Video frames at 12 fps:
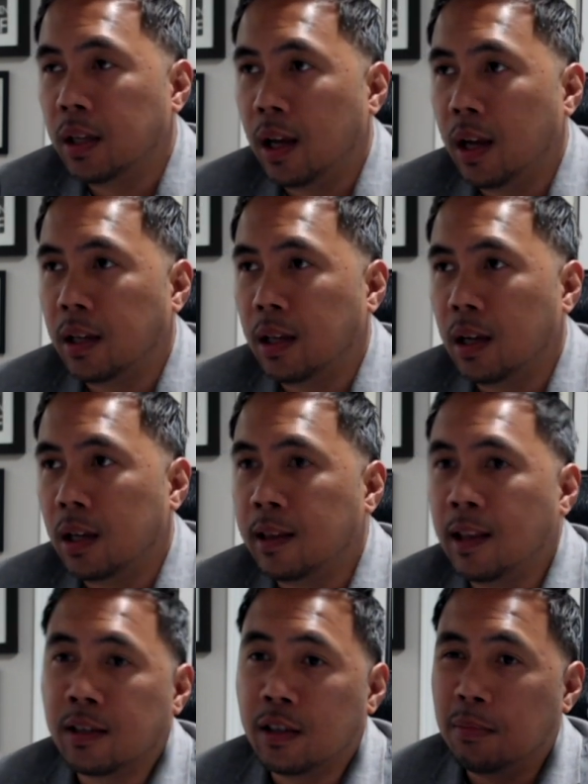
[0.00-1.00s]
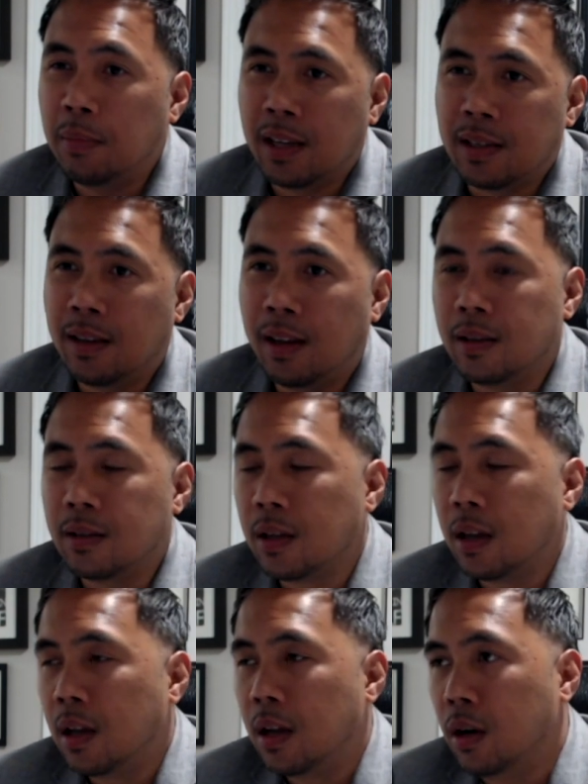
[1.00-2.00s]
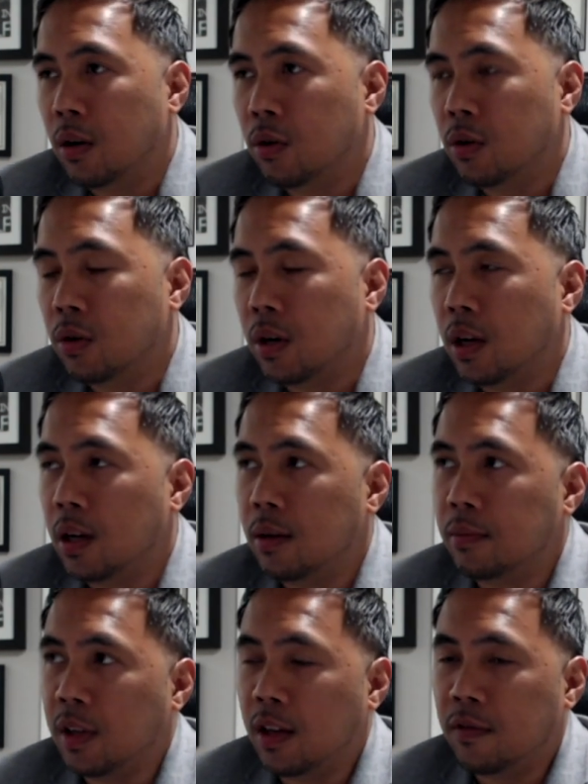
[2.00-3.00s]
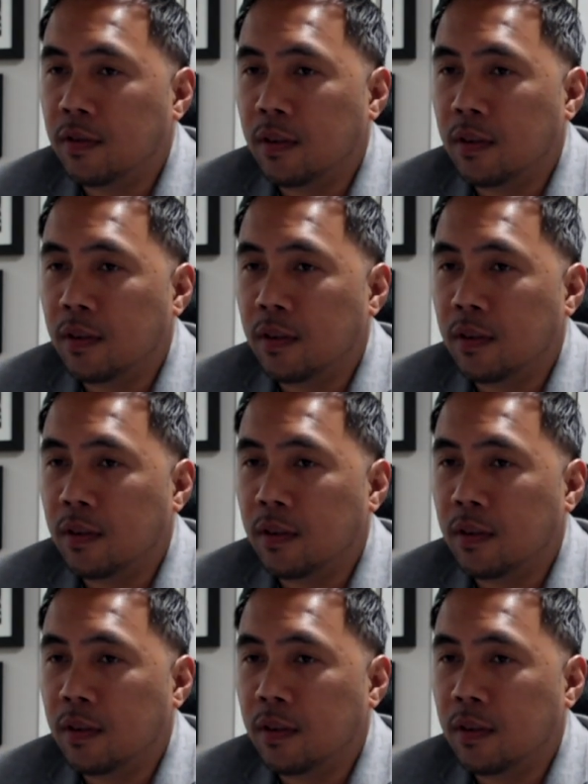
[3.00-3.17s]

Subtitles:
And does it make sense, or if